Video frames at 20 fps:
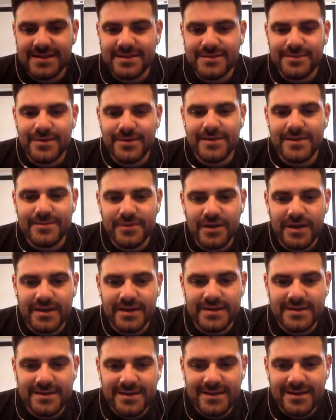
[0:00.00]
in the
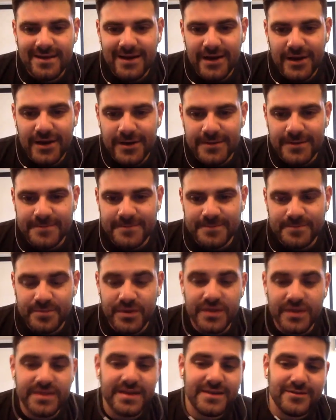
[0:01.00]
pipeline.
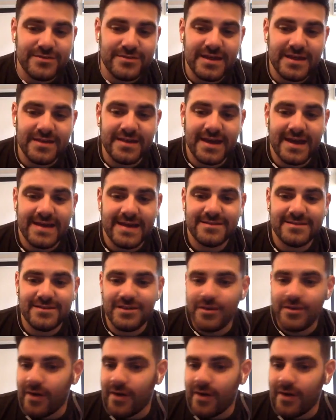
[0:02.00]
But then on the other hand,